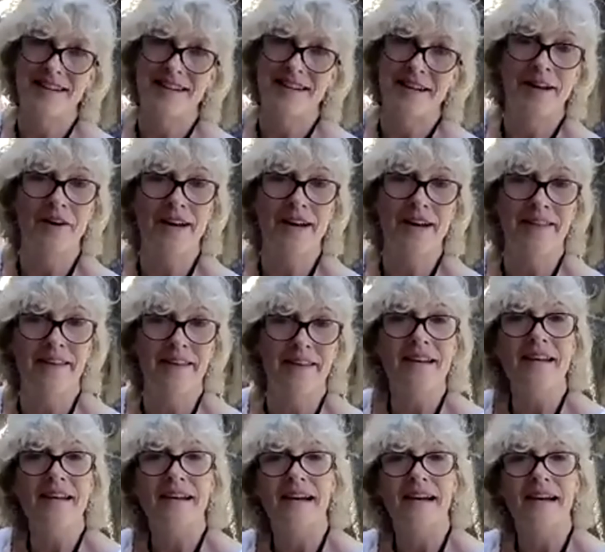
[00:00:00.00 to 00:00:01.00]
aren't great either,
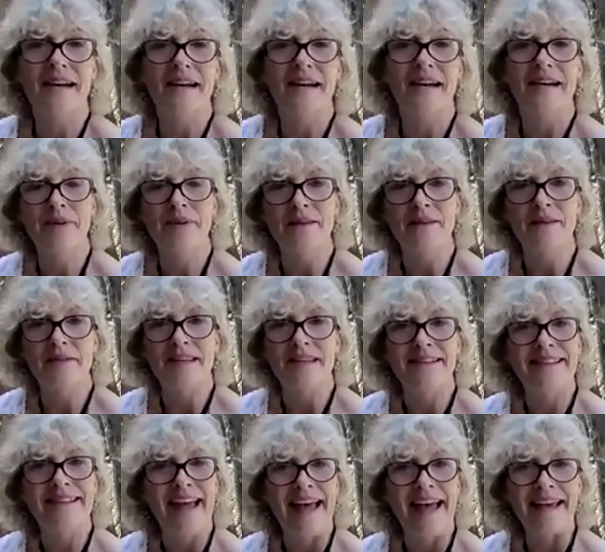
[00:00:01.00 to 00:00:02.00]
uh, but the,
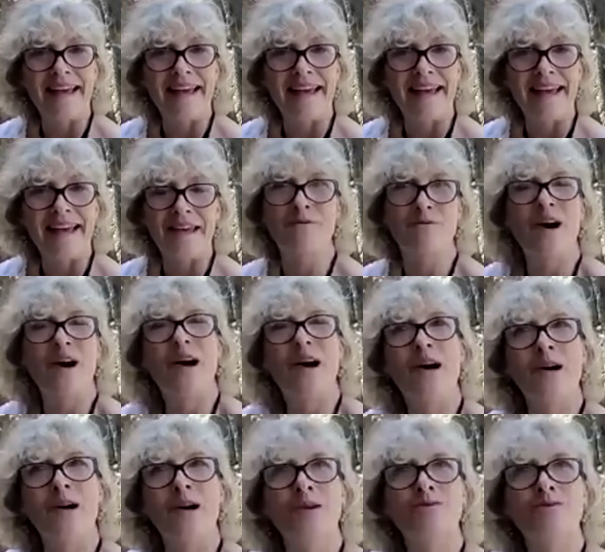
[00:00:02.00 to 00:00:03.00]
the, lack of
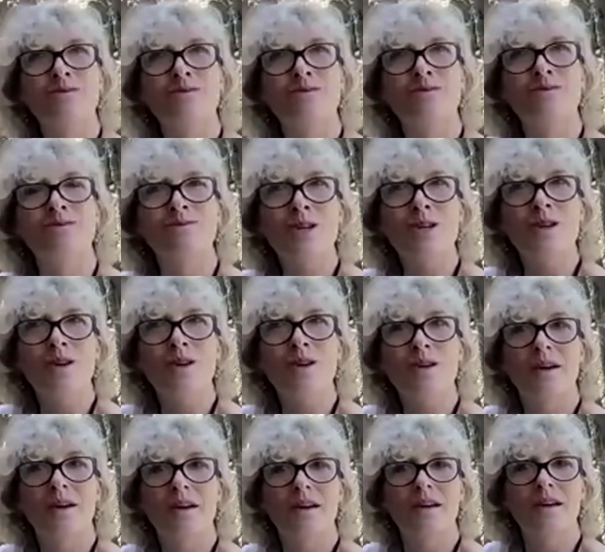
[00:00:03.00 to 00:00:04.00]
um,
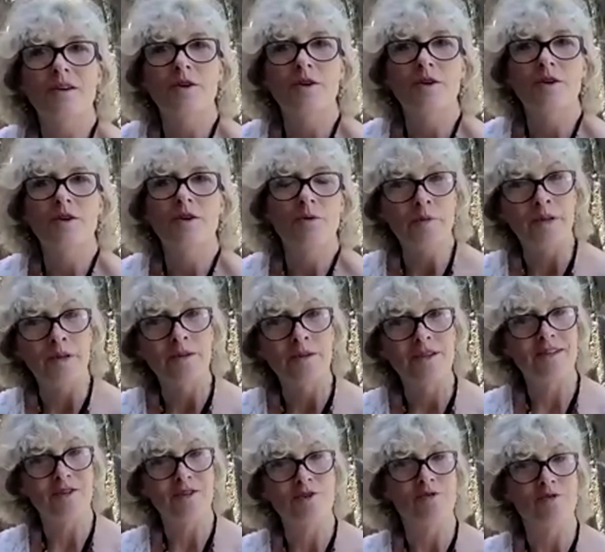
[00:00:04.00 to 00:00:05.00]
your own
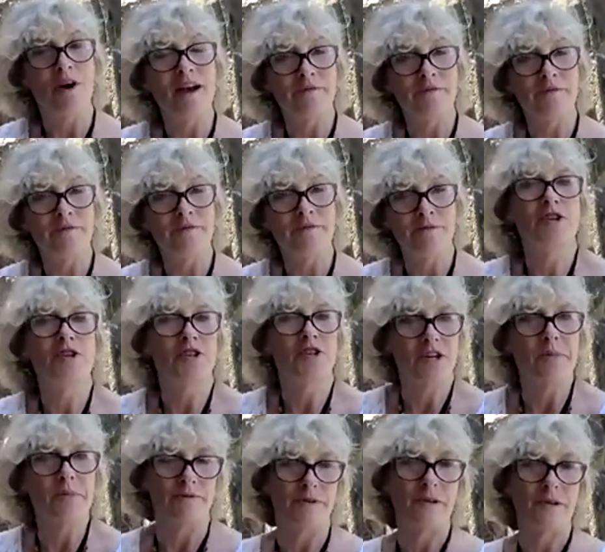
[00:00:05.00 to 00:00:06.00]
ability to drive your own
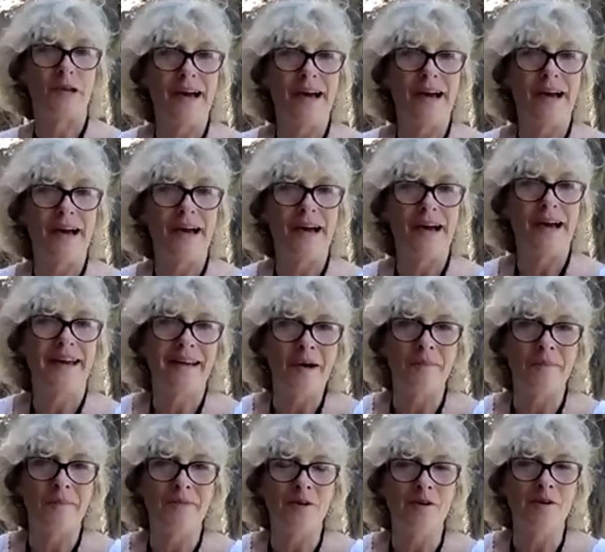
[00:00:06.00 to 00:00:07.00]
ship, if you like,
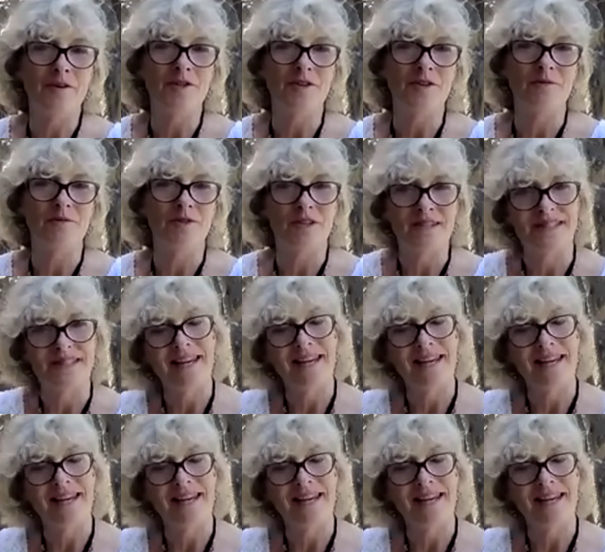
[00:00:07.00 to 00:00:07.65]
um, you know, to, to